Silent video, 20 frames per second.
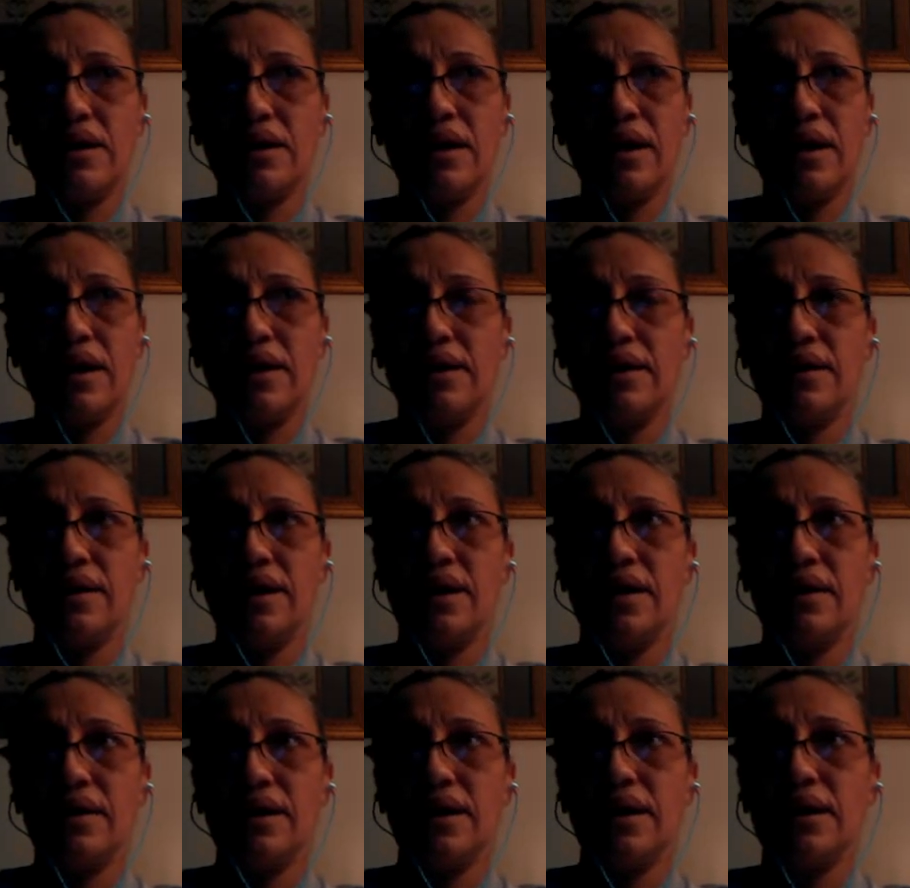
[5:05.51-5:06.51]

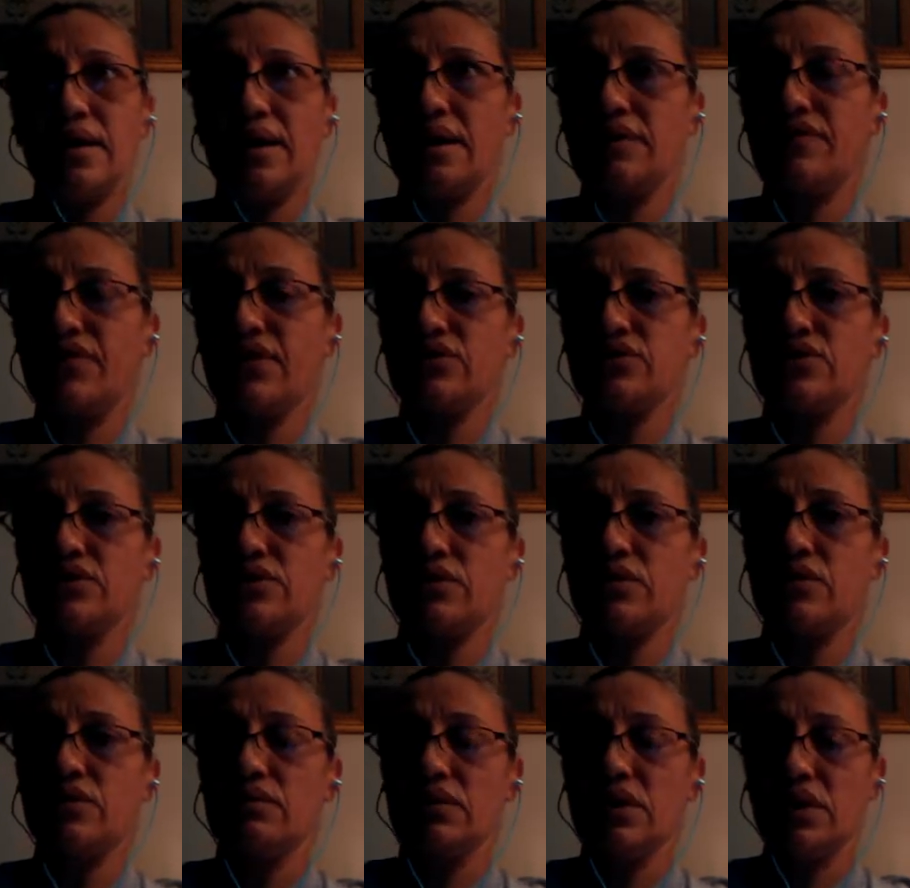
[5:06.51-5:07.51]
I felt
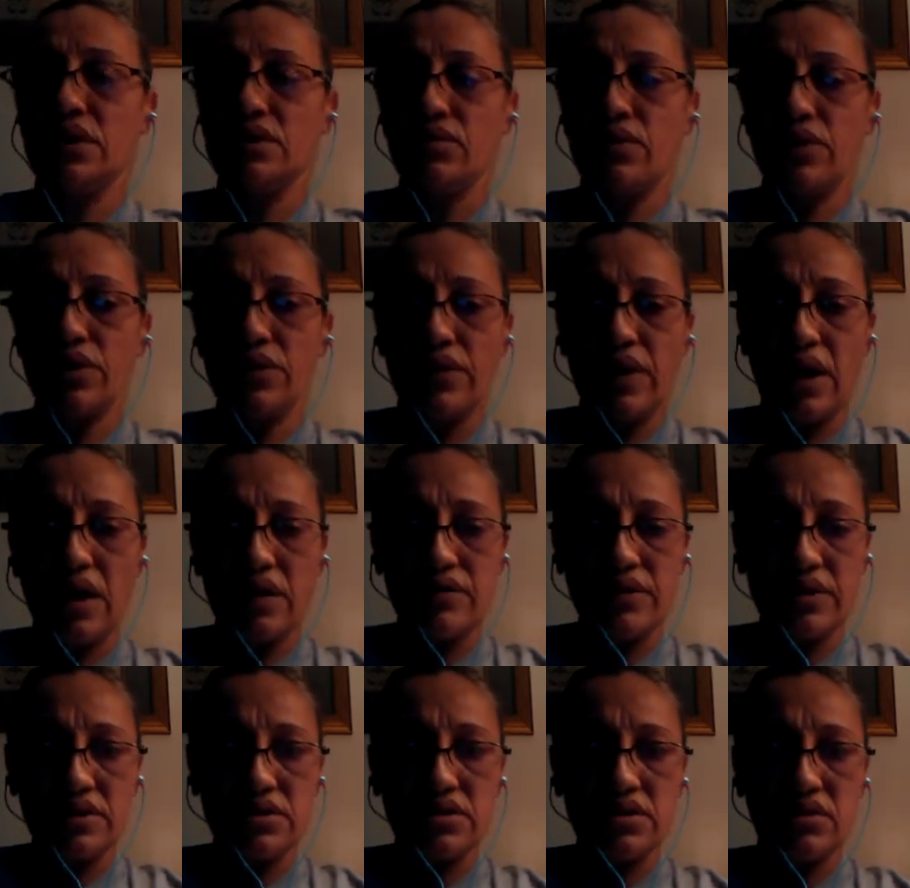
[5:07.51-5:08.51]
so unworthy. I
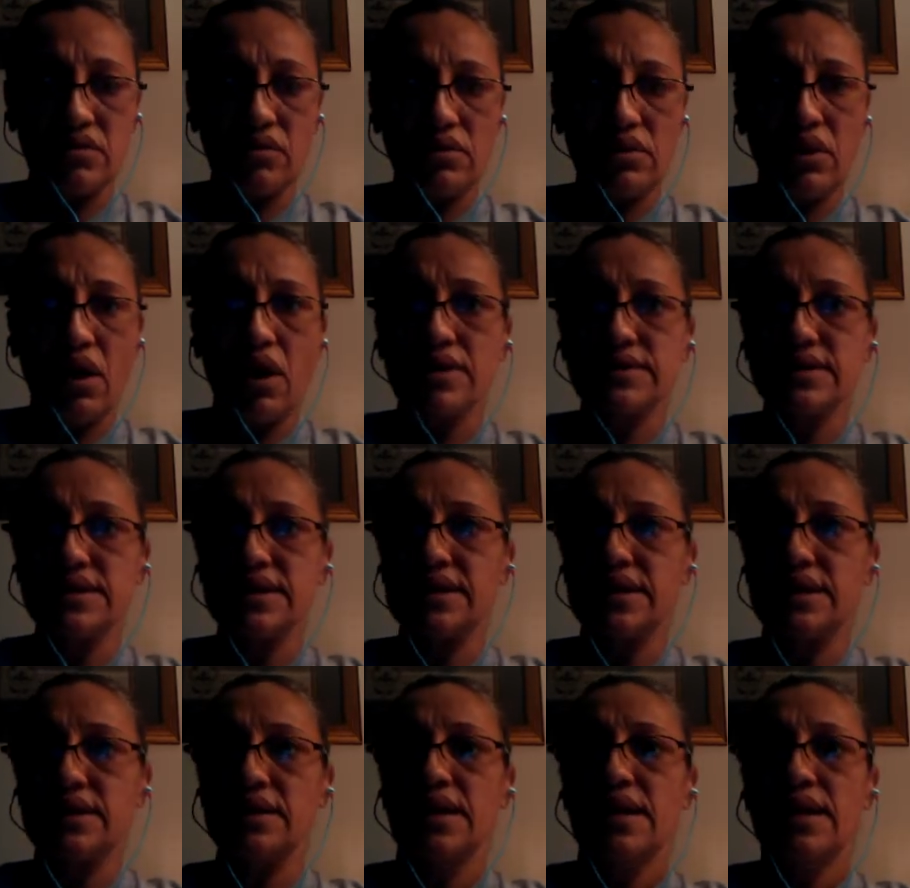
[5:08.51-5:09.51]
felt so lost
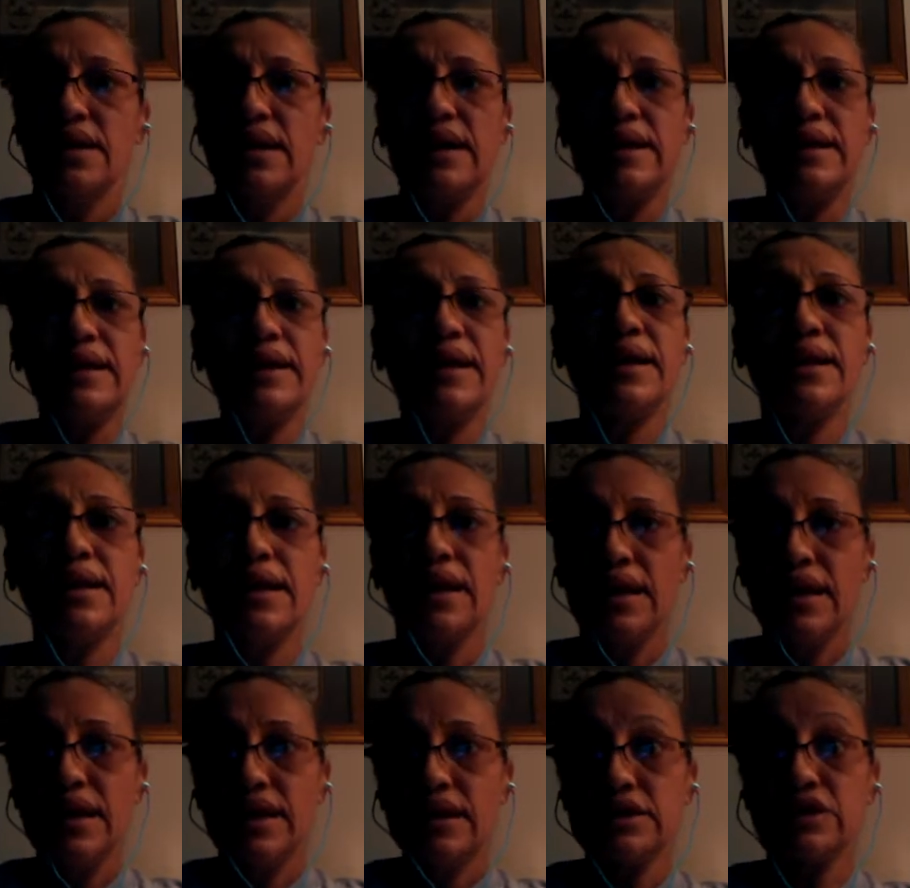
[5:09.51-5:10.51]
again. And he had
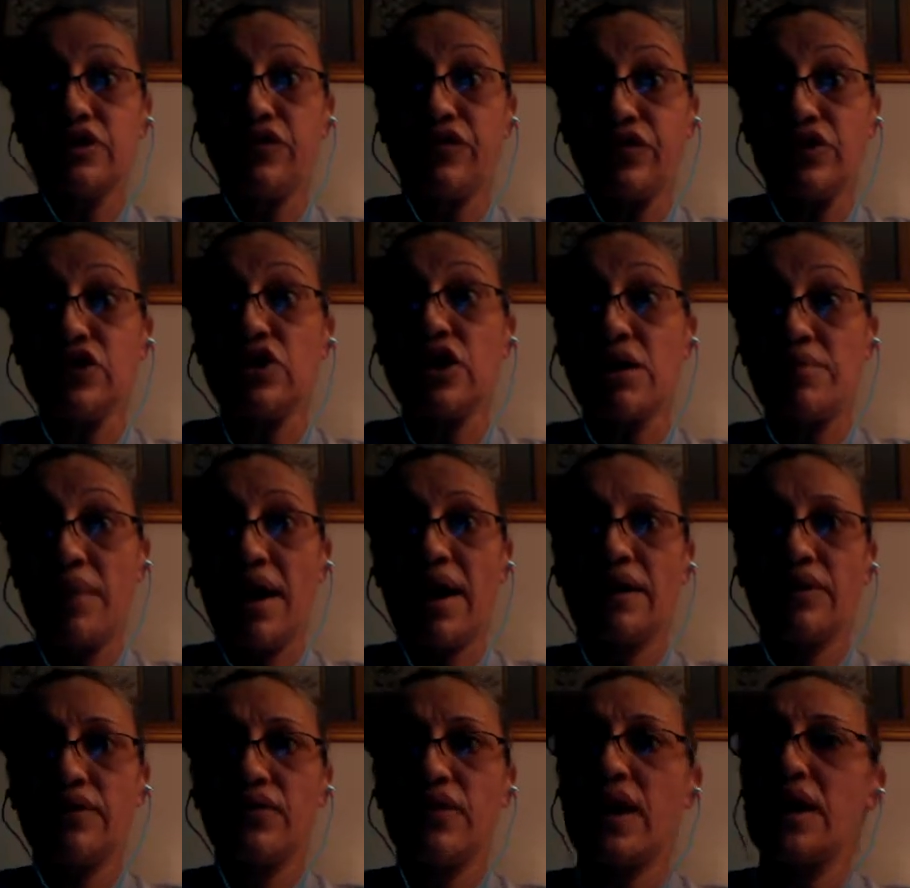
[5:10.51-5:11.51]
to come
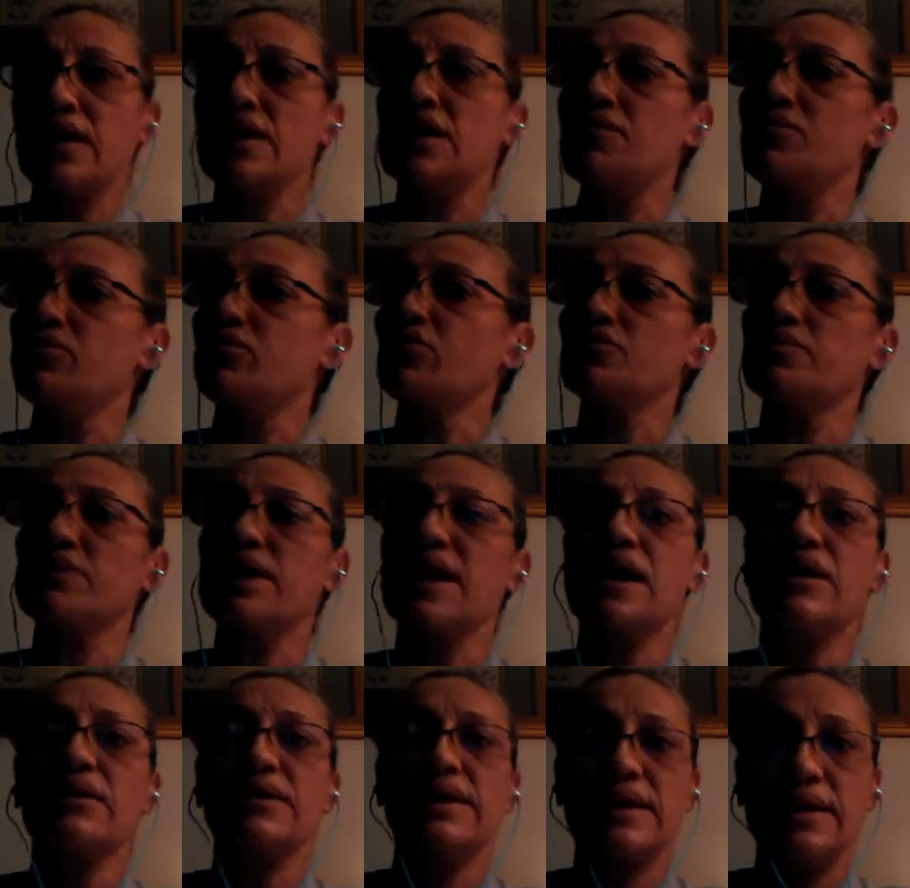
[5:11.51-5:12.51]
out of that. He pulled me
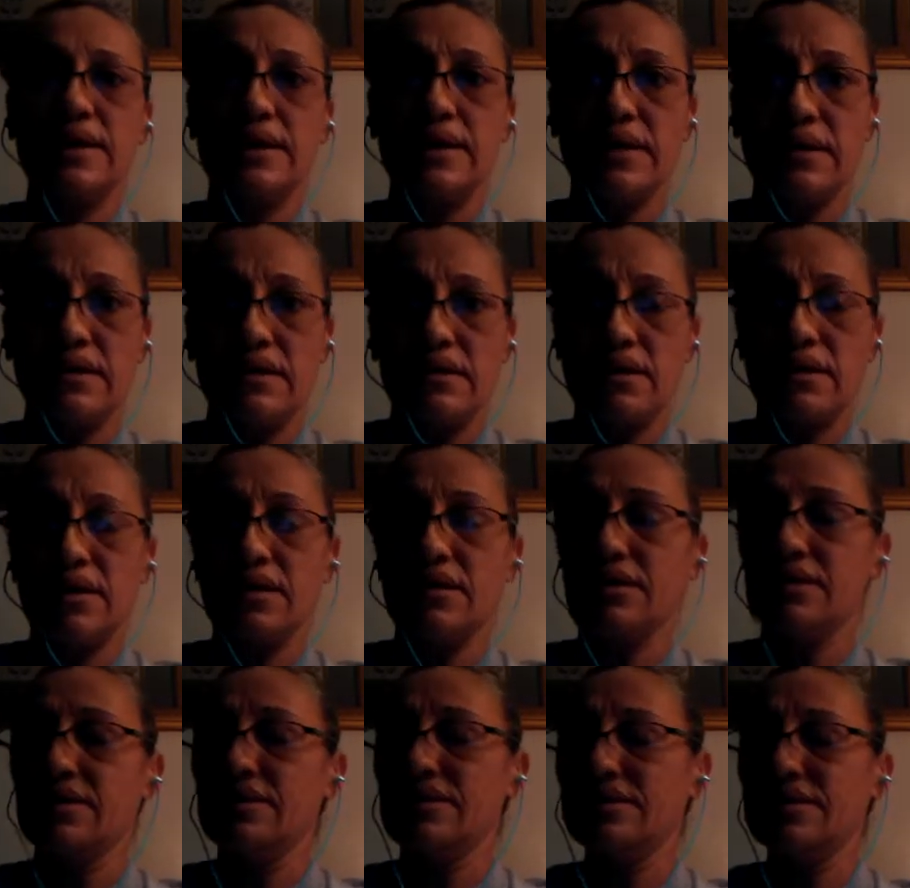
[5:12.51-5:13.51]
out again.
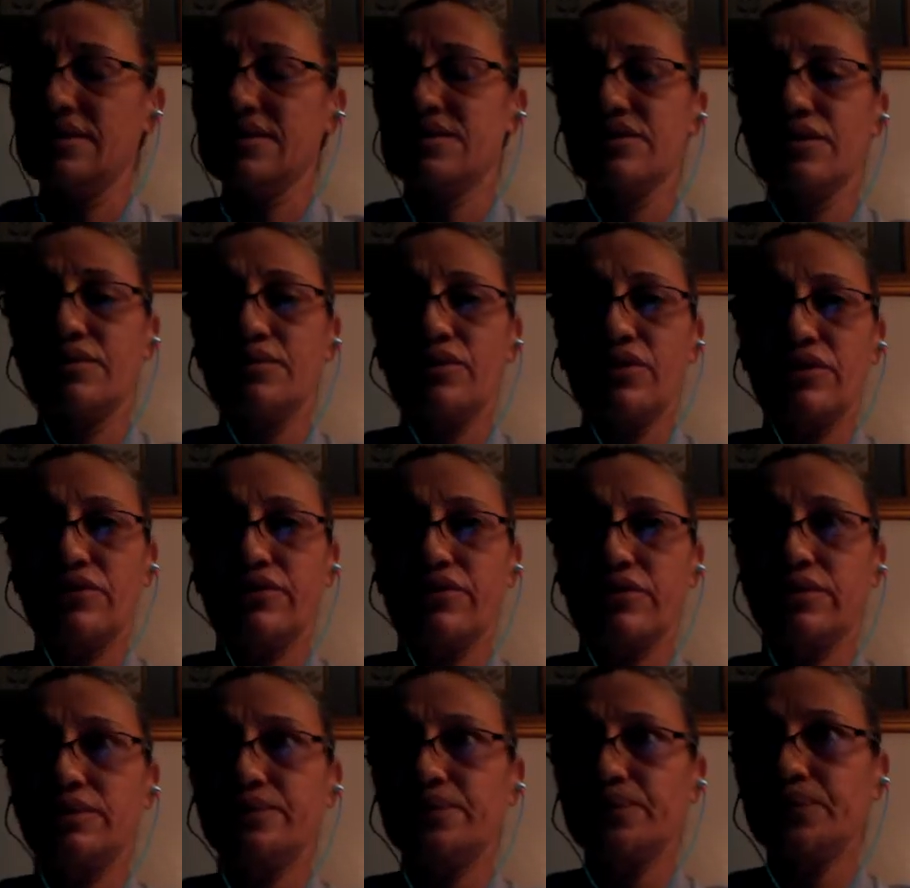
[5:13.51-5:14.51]
Oh, he's so beautiful.